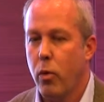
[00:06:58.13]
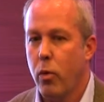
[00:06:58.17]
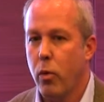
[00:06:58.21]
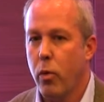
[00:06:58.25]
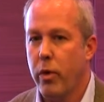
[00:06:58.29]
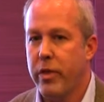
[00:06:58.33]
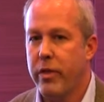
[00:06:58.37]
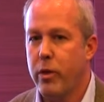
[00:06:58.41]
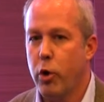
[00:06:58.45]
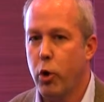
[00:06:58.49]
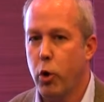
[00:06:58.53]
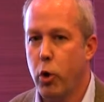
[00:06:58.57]

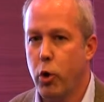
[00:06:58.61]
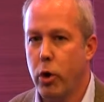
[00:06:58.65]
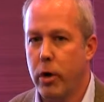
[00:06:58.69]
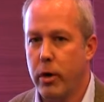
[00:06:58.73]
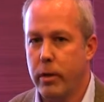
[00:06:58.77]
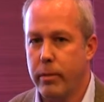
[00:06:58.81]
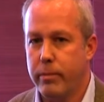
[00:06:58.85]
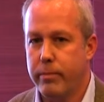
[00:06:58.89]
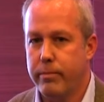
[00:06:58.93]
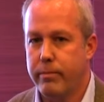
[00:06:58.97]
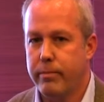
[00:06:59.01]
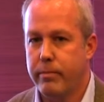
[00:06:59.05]
with
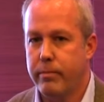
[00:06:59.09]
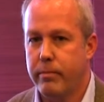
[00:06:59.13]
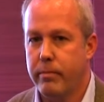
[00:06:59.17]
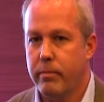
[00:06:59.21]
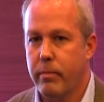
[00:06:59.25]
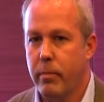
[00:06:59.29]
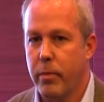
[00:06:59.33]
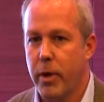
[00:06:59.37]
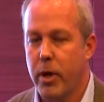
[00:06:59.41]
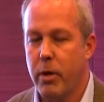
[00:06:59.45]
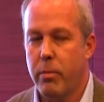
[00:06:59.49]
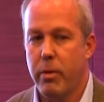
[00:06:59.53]
Google,
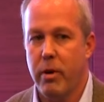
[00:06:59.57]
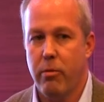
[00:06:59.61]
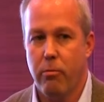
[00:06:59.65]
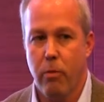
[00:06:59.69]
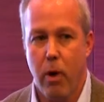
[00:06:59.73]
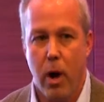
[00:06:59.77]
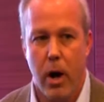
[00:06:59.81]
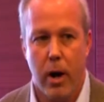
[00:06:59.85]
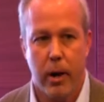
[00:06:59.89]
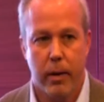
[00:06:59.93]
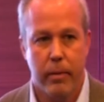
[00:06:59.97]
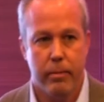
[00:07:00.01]
but you'd be
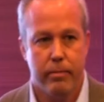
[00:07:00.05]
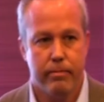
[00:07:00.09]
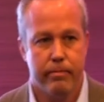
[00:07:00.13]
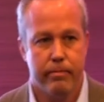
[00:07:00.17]
wrong.